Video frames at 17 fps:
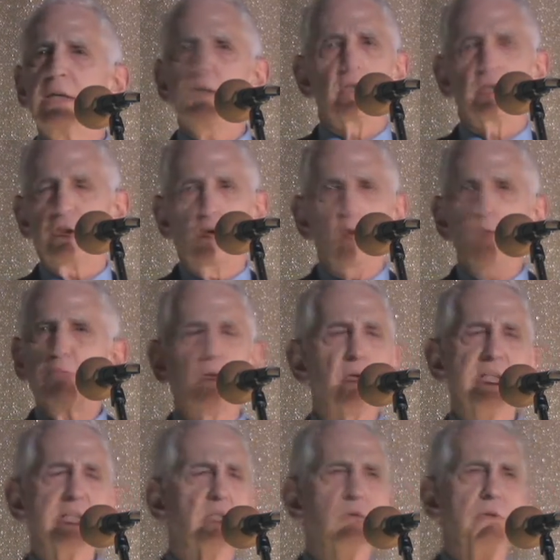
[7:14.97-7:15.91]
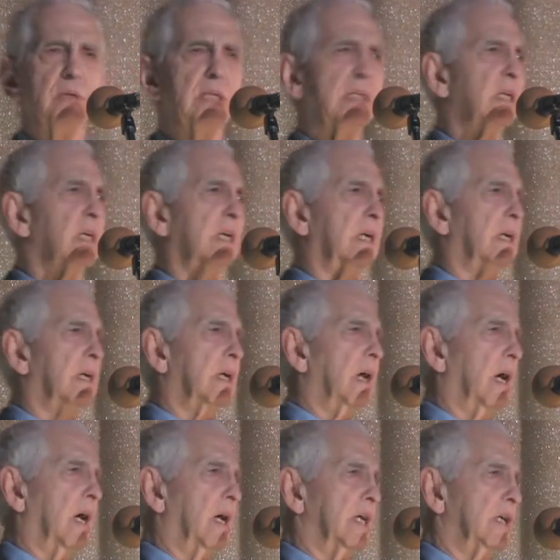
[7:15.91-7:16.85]
There's no point to it.
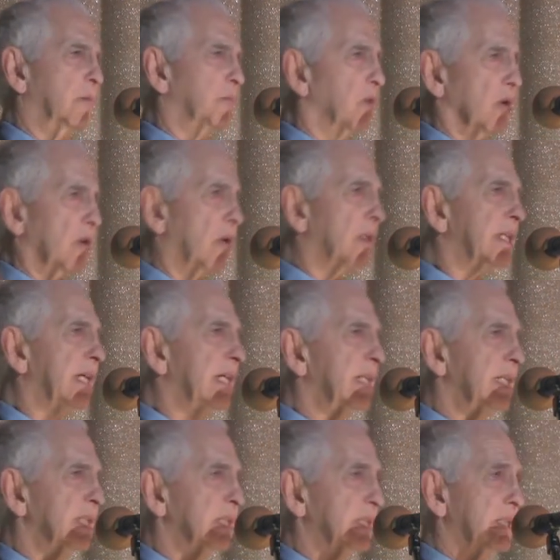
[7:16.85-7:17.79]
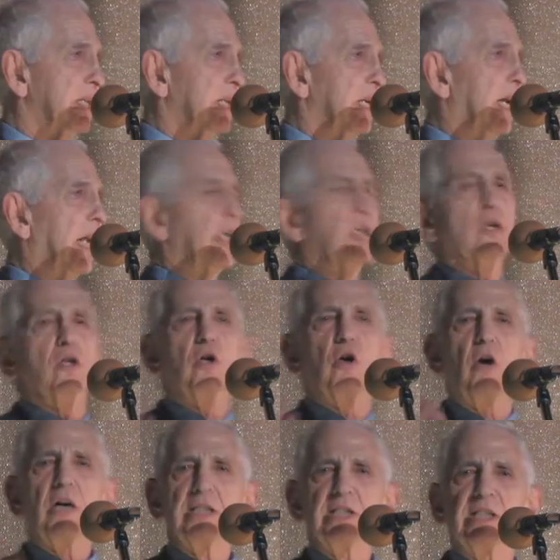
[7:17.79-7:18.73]
You're prolonging this. You're
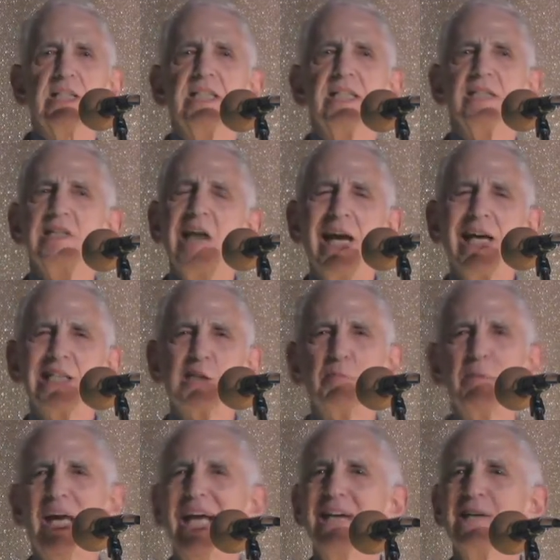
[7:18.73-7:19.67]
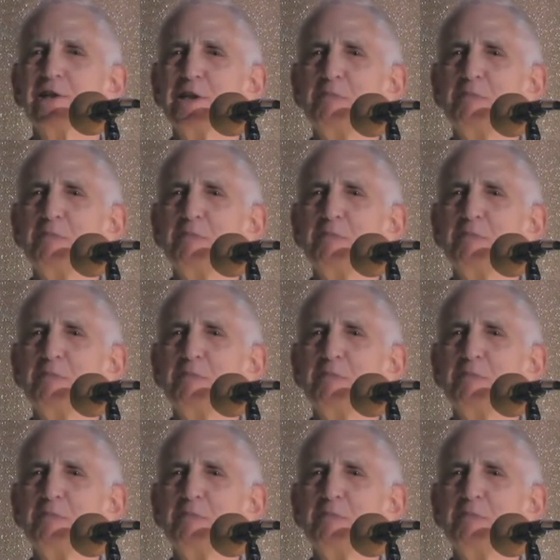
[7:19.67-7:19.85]
costing the taxpayers